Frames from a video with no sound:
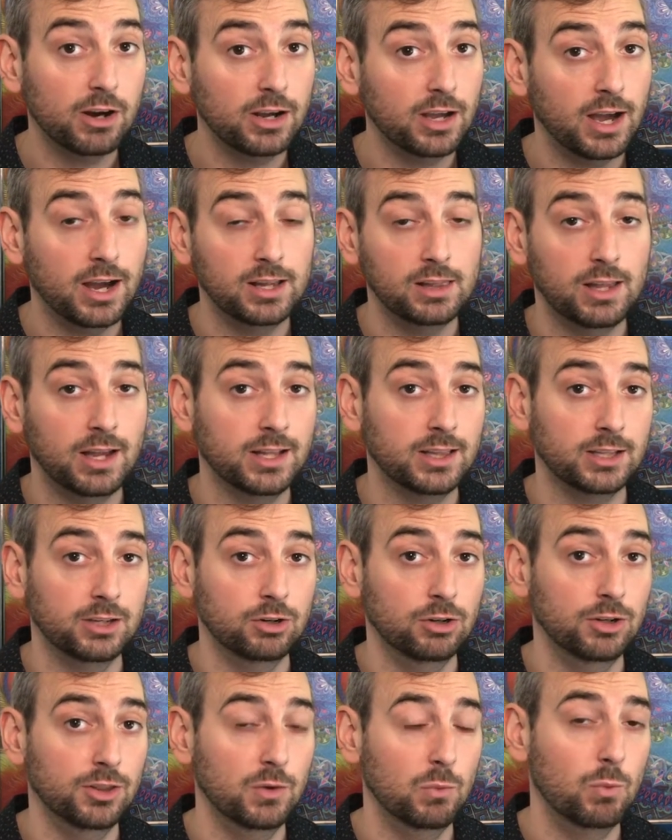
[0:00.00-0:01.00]
high
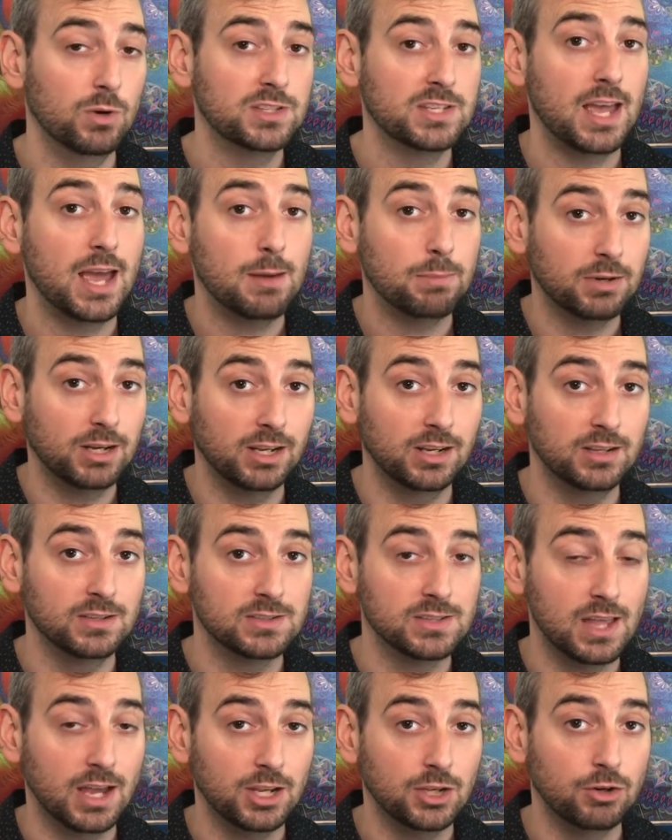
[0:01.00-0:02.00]
likelihood that what's happening is
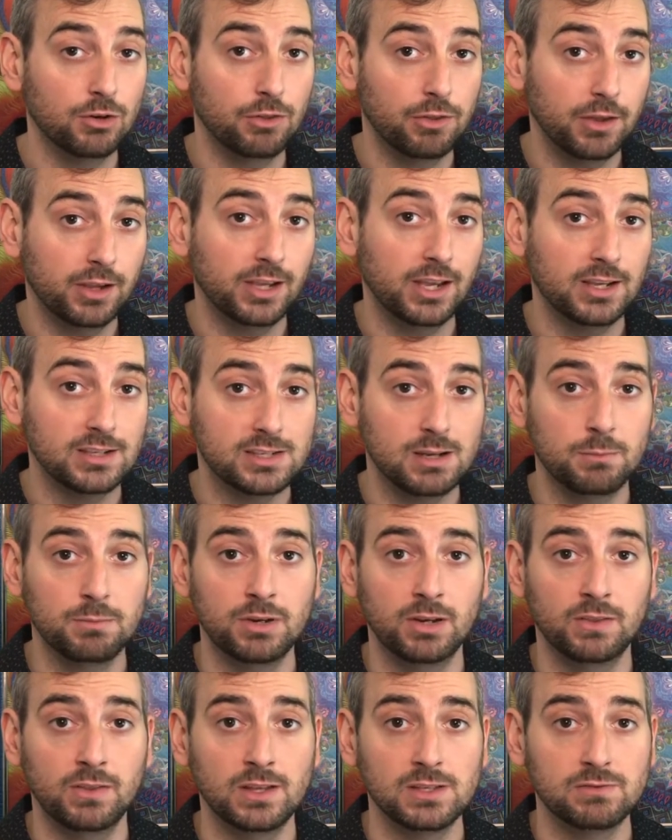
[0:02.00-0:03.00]
that you're thinking
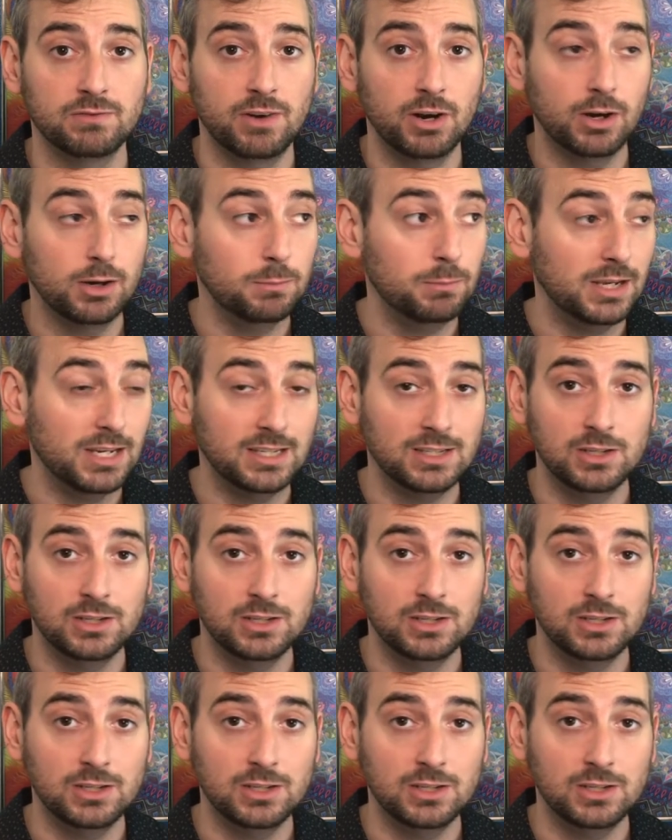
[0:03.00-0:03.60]
something that's very mean